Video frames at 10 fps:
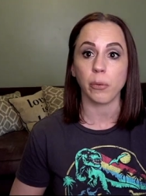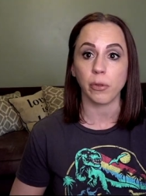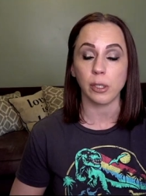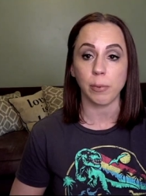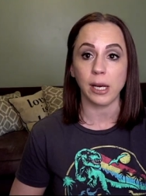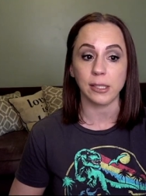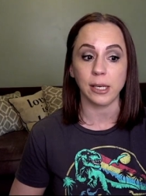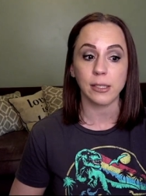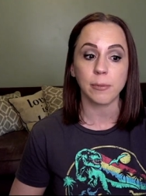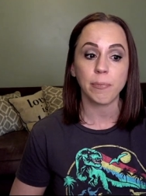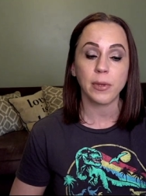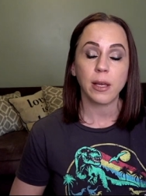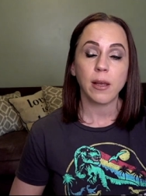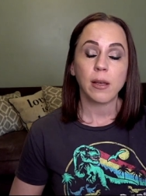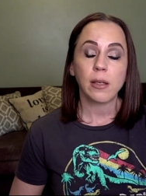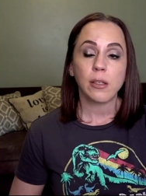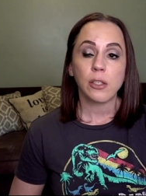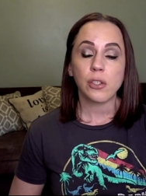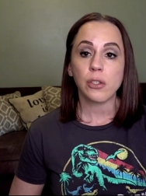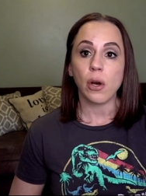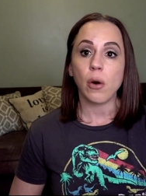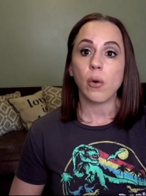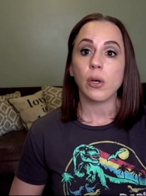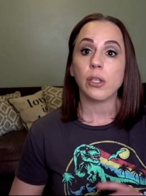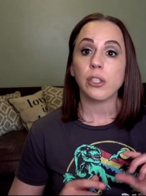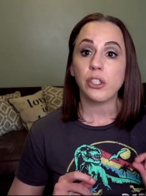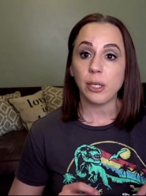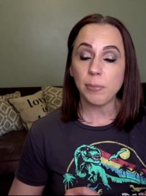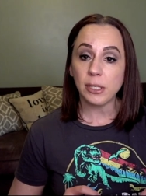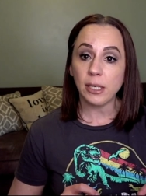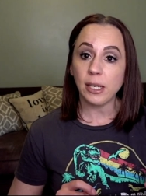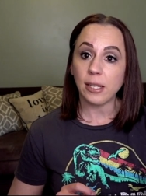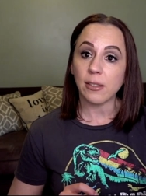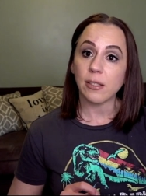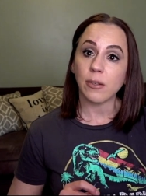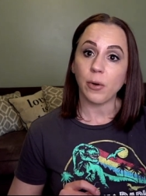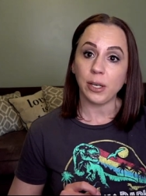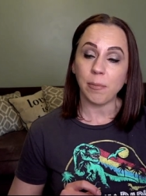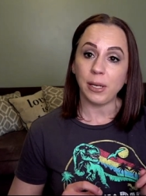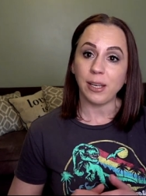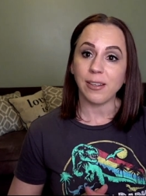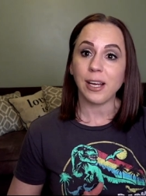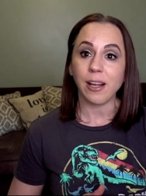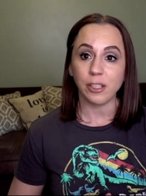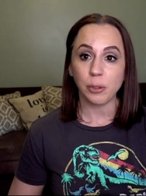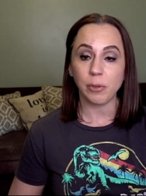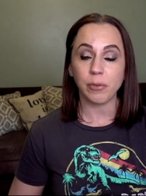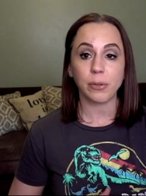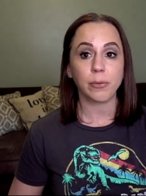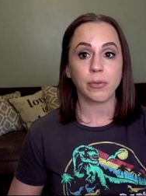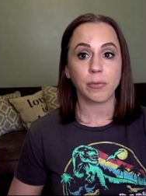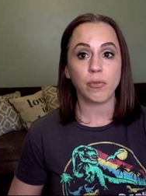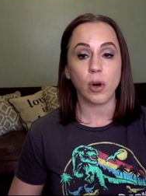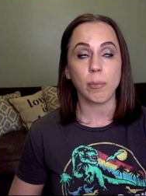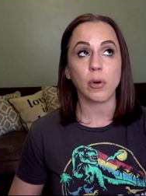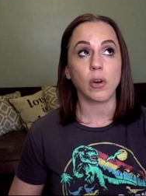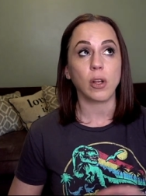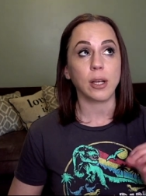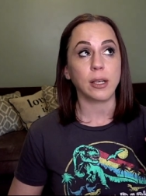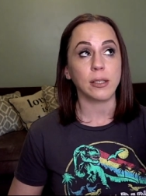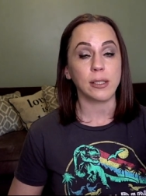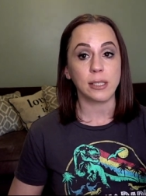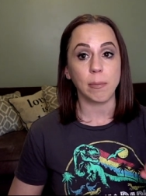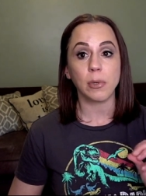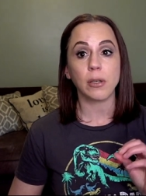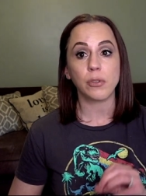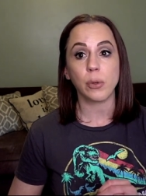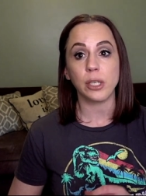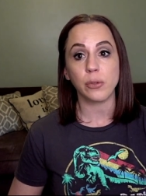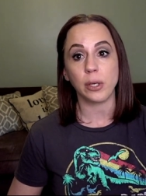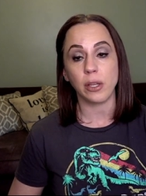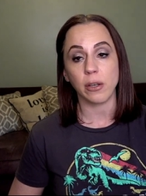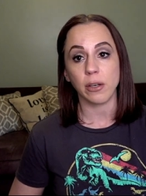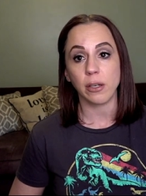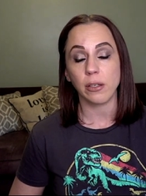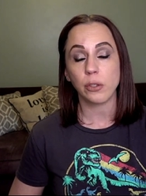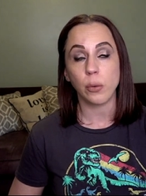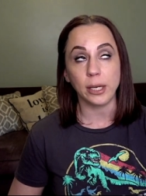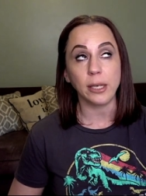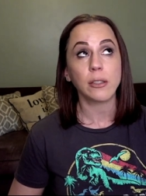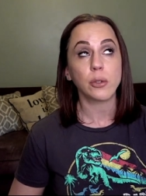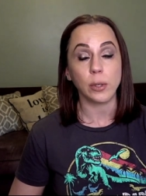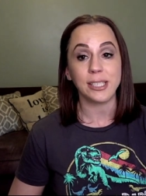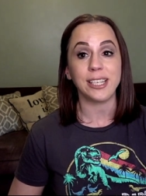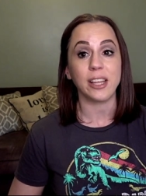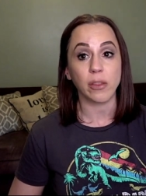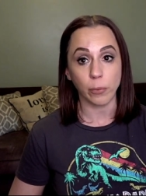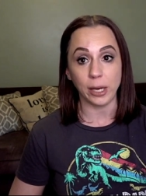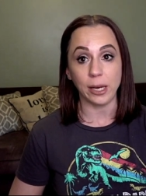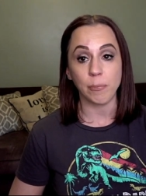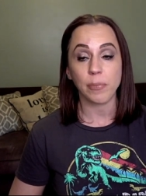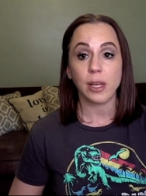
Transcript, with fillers: this process. So Gypsy is going to be eligible for, for parole on December of twenty twenty-three.